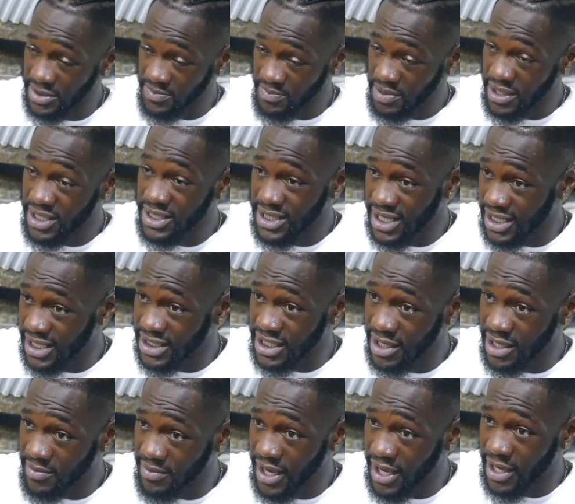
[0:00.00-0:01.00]
When his B
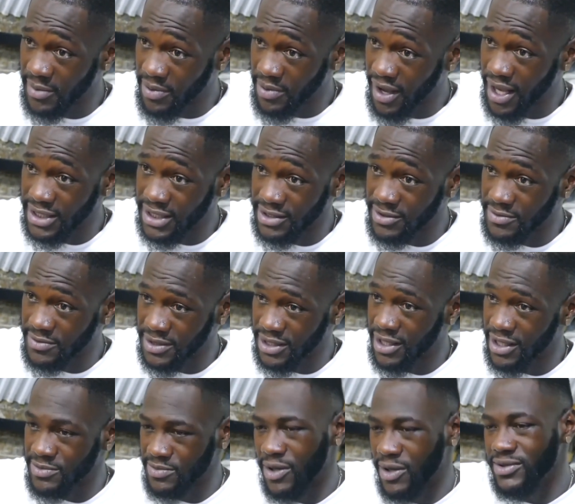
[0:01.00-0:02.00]
test come back positive,
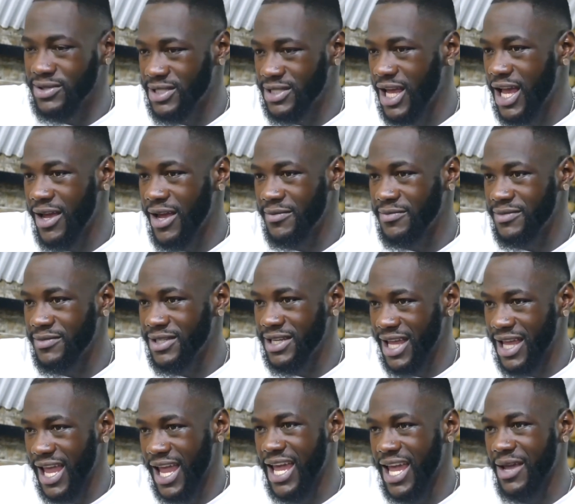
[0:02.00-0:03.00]
because most time
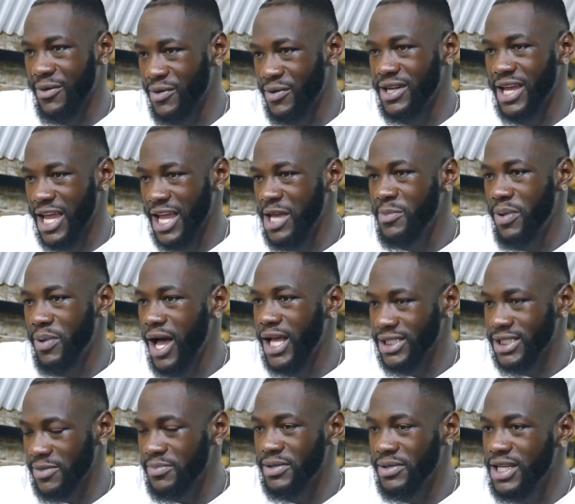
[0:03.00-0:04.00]
when the A
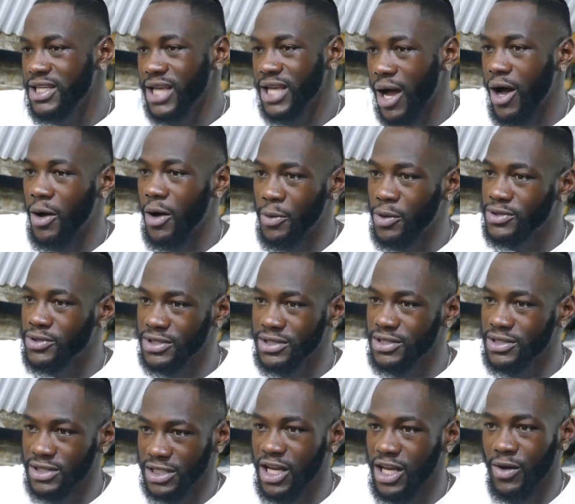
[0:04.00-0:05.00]
positive, B
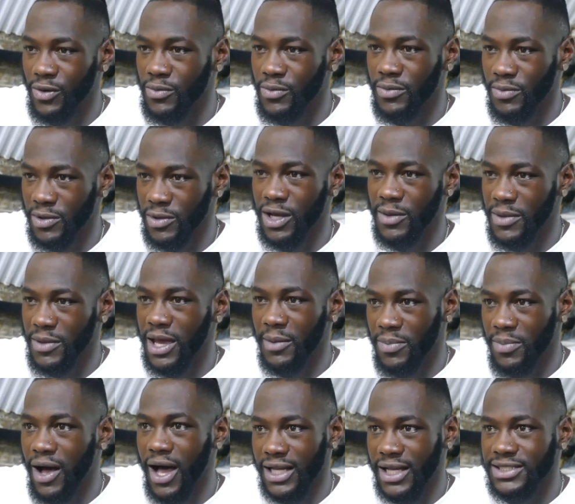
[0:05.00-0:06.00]
almost come
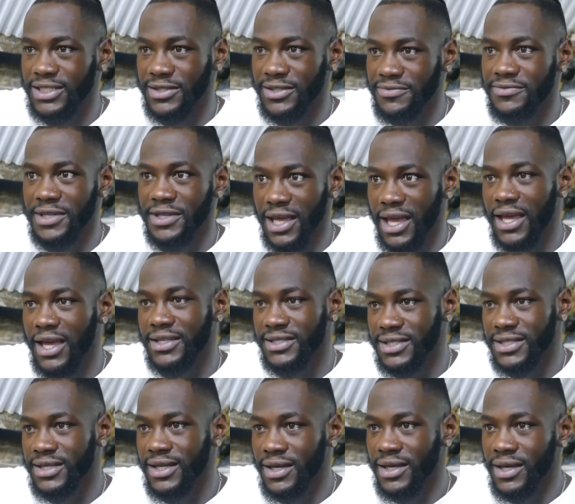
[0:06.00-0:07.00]
back positive,
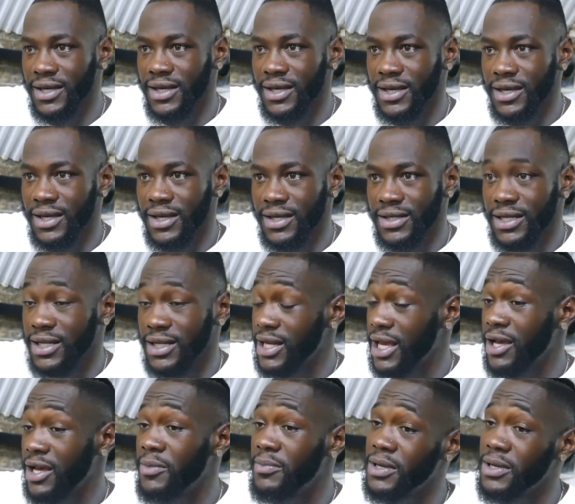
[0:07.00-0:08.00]
yes,
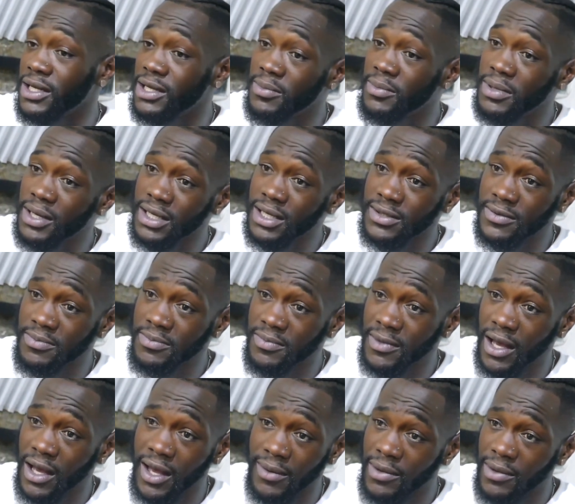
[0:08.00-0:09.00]
then they're going to be in the
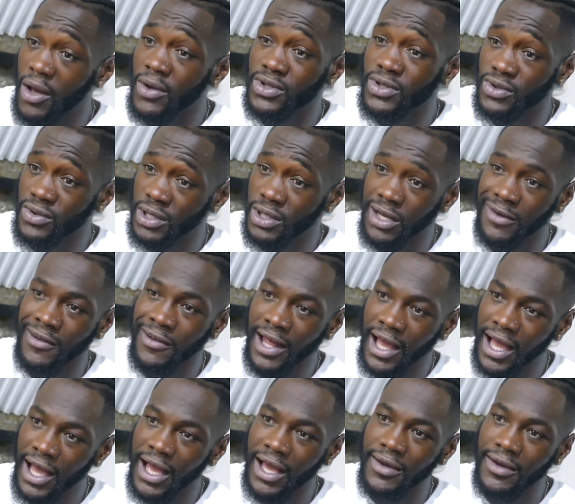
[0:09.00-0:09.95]
biggest lawsuit of their